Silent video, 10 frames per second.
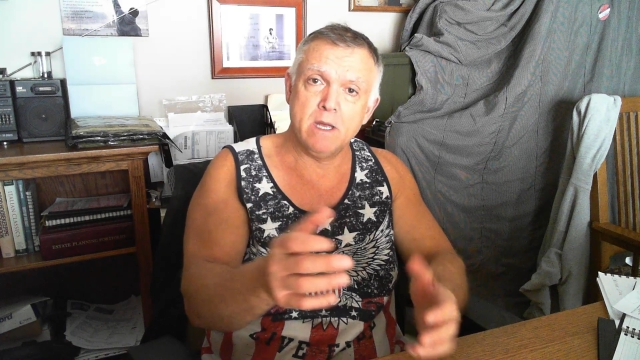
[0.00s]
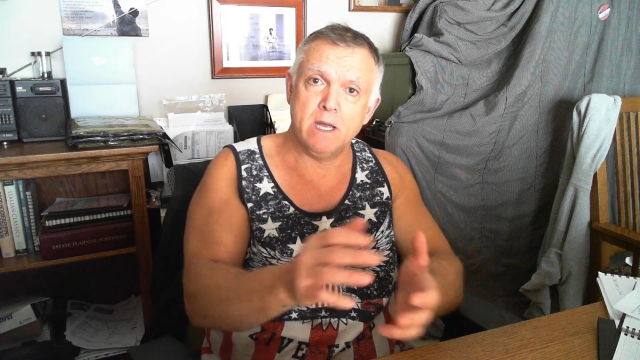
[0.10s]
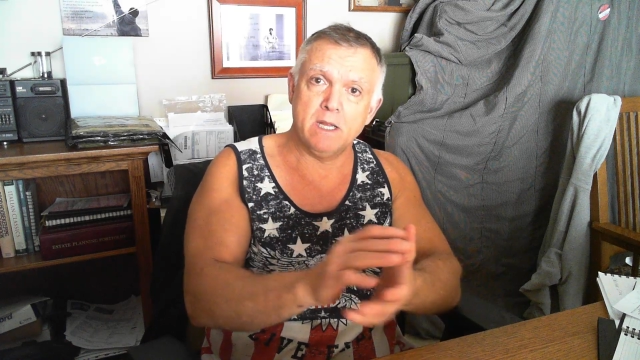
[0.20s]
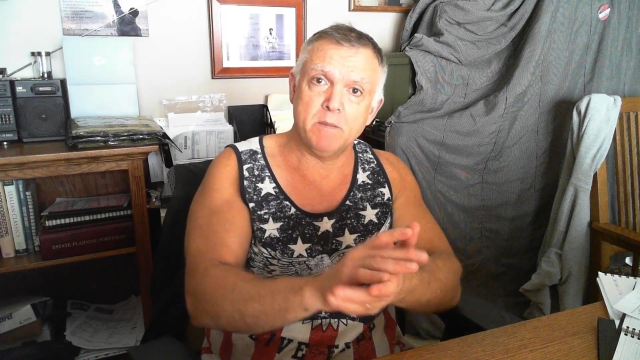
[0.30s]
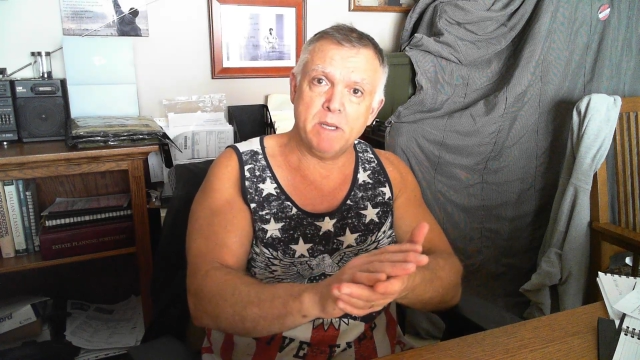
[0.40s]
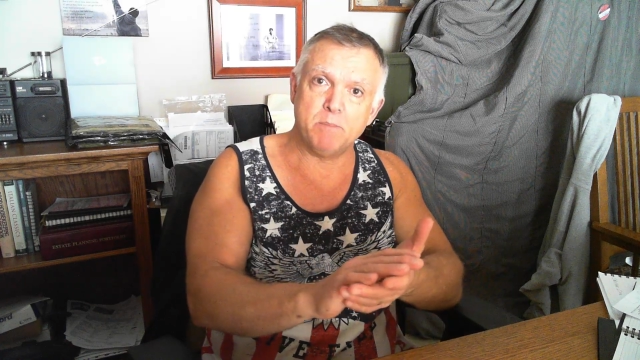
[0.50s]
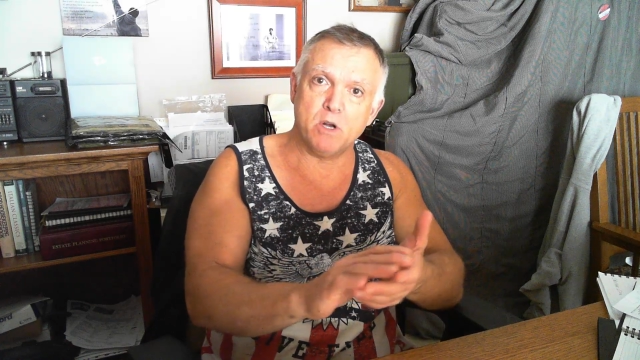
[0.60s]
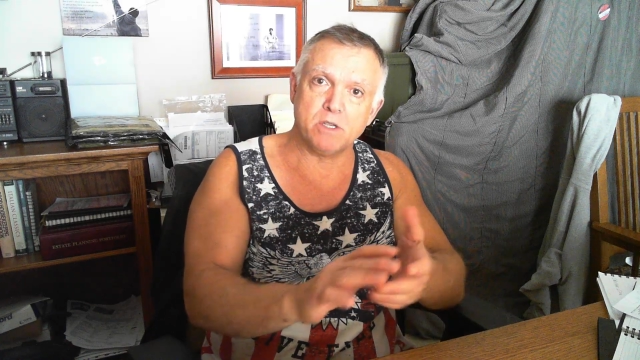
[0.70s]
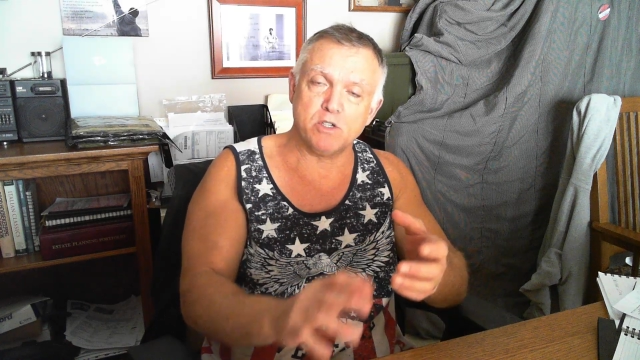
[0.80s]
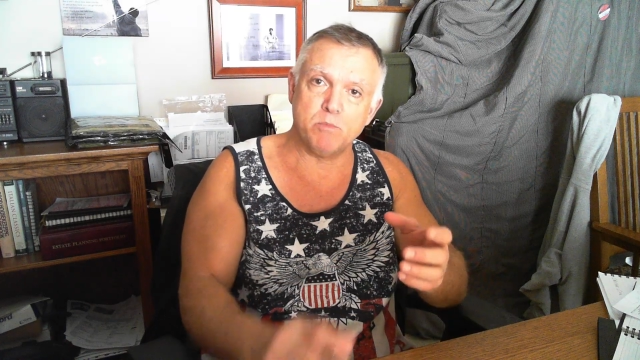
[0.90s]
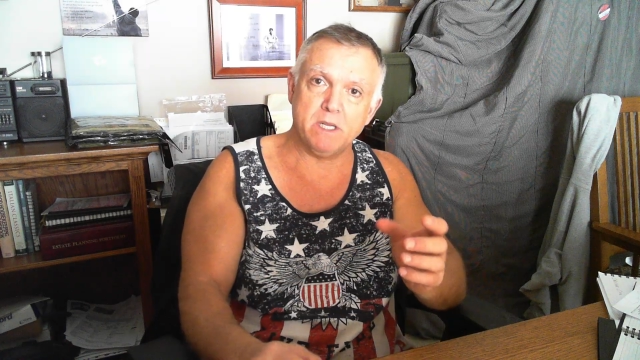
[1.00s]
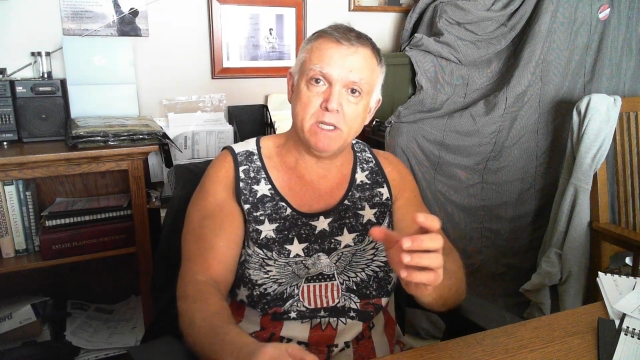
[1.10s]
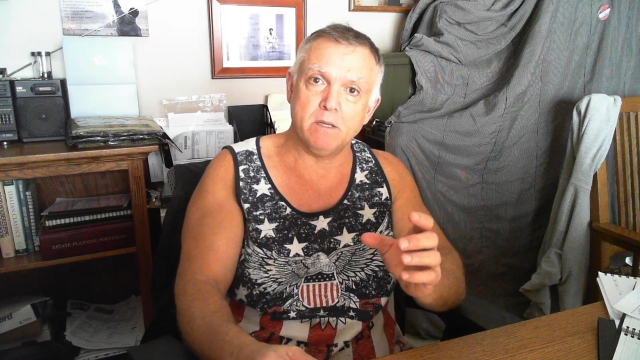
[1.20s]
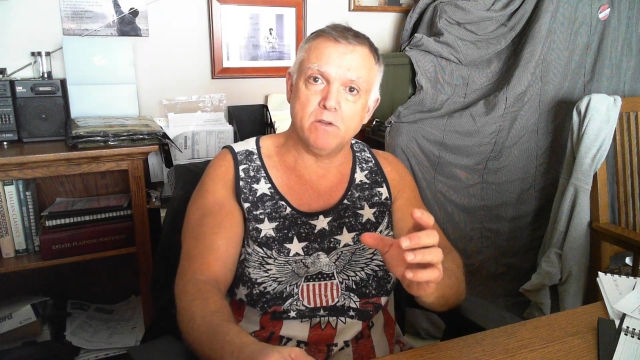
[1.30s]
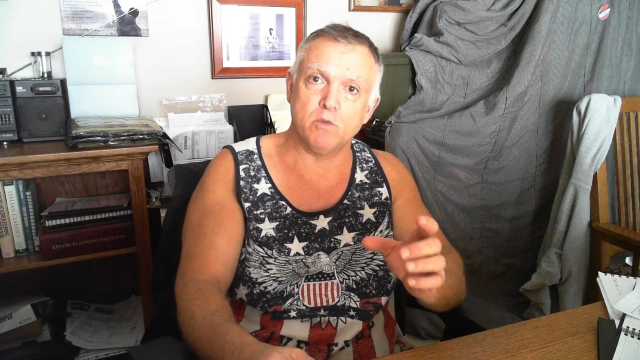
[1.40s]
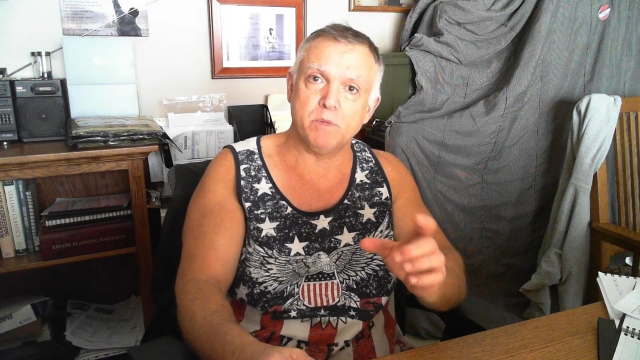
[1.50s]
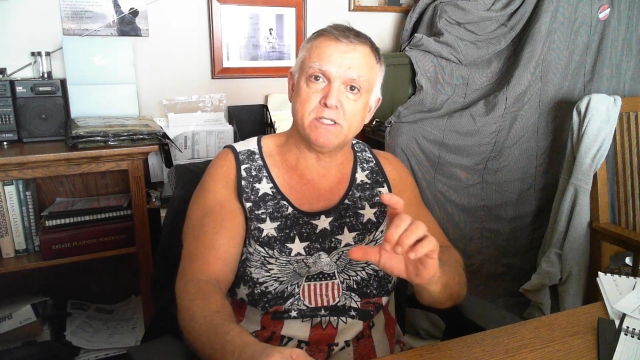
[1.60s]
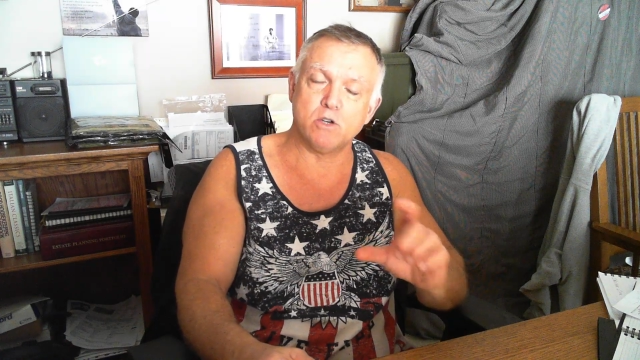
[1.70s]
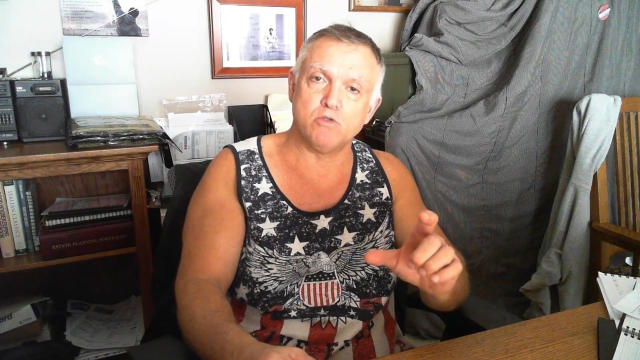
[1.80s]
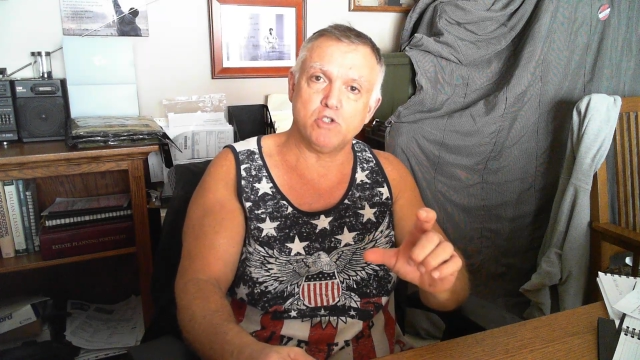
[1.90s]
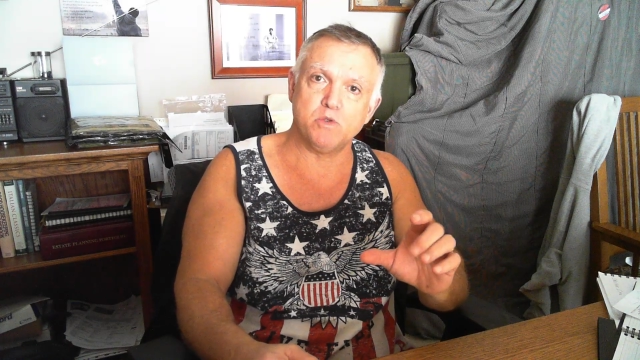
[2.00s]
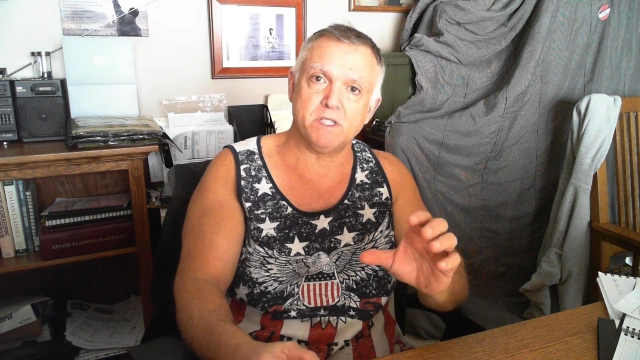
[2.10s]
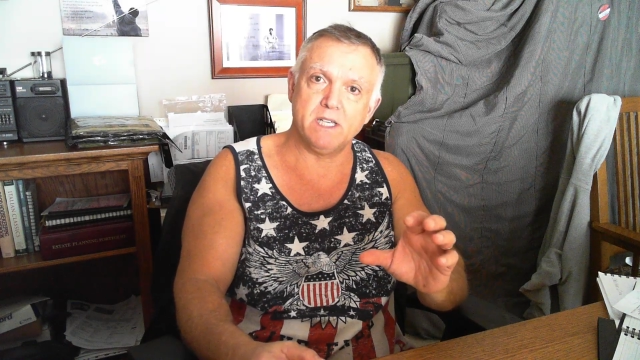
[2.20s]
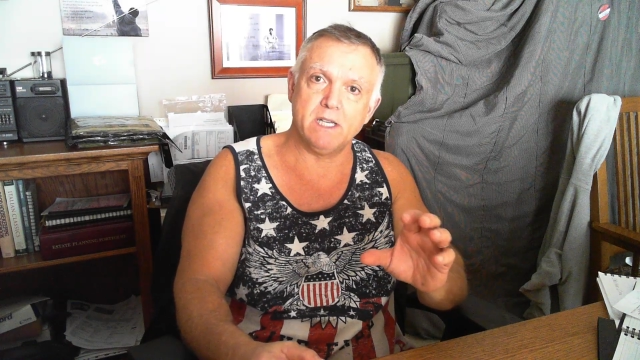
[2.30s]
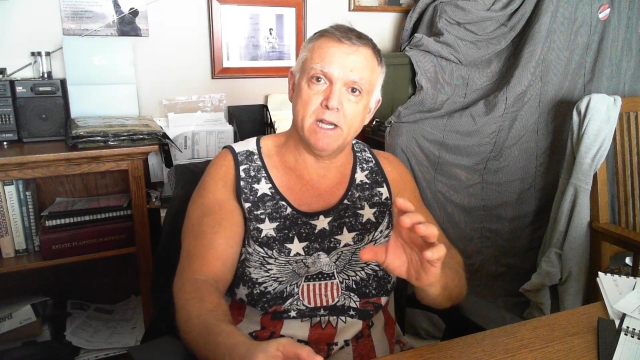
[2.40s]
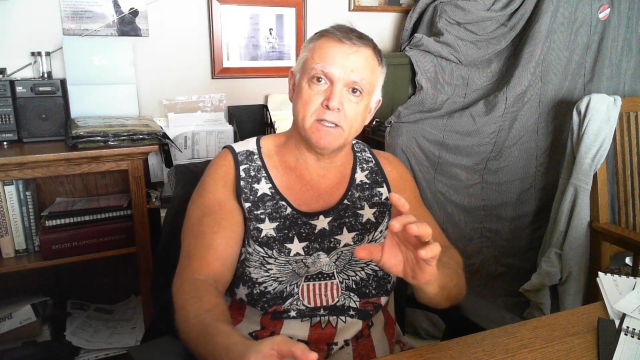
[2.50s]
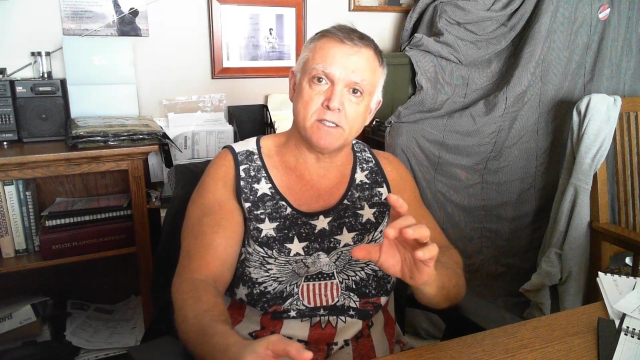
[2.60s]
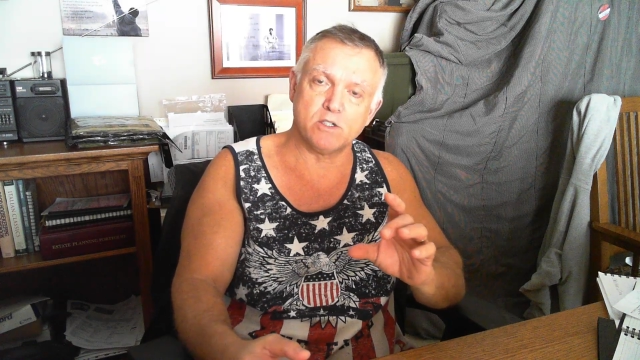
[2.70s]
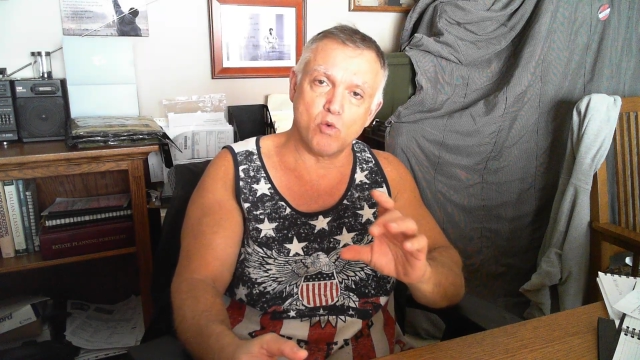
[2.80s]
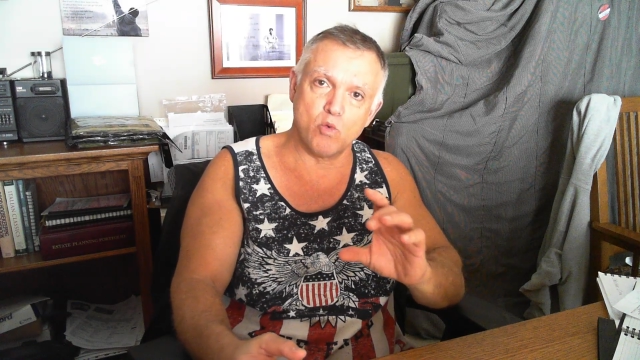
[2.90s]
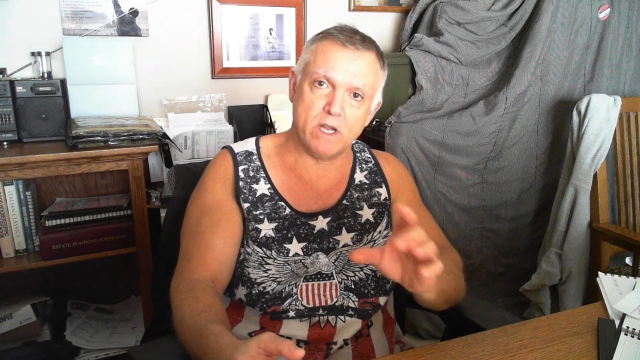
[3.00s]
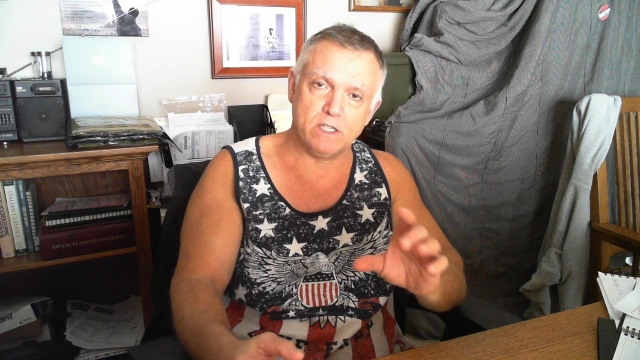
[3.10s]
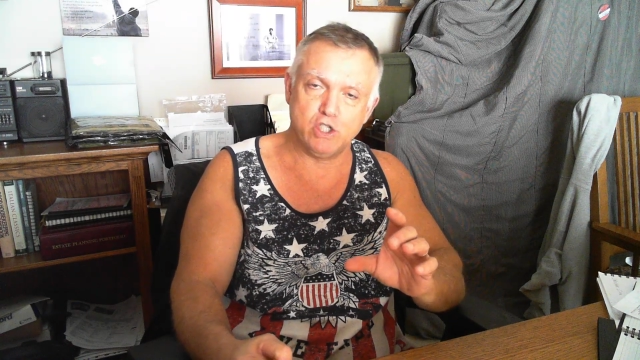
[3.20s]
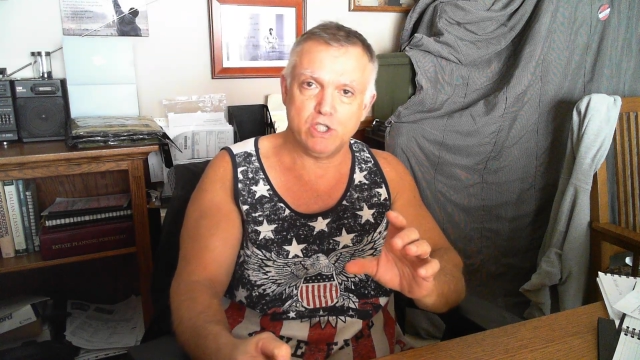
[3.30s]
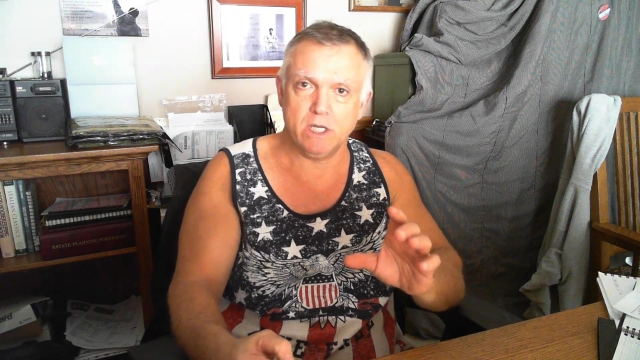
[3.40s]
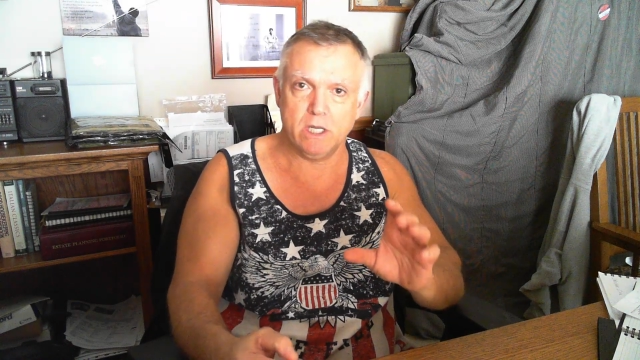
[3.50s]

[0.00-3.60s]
And the meatballs, they'll be so juicy and so rich,